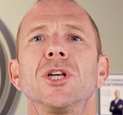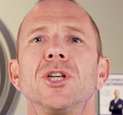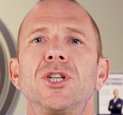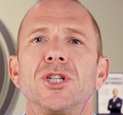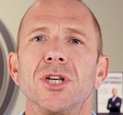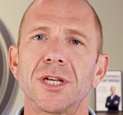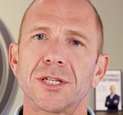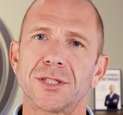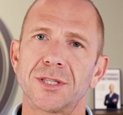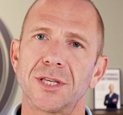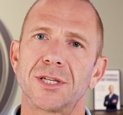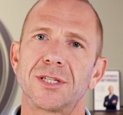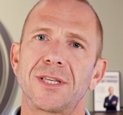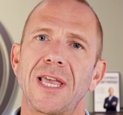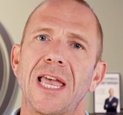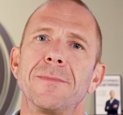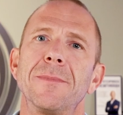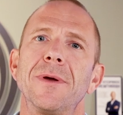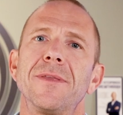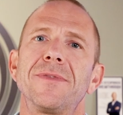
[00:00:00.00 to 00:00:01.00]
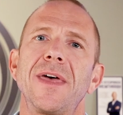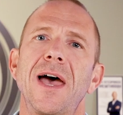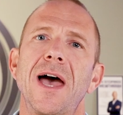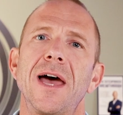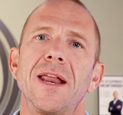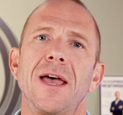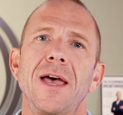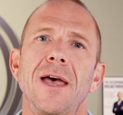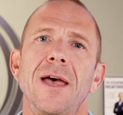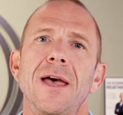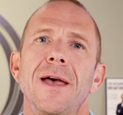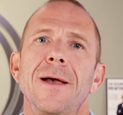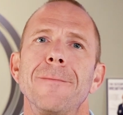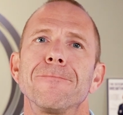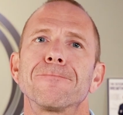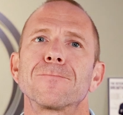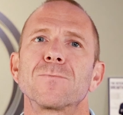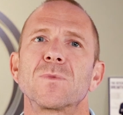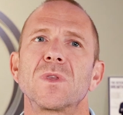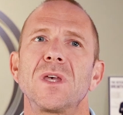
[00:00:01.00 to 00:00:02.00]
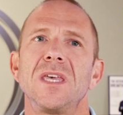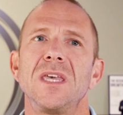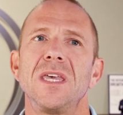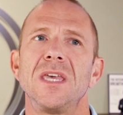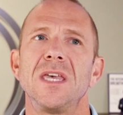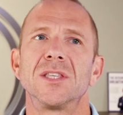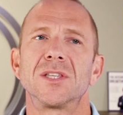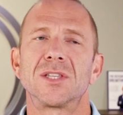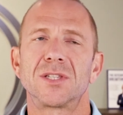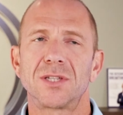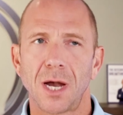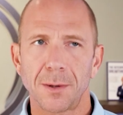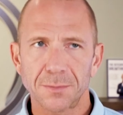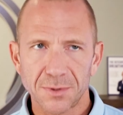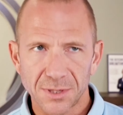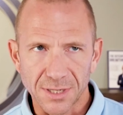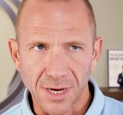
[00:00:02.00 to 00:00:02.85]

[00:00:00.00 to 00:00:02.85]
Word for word: to just the statement that in some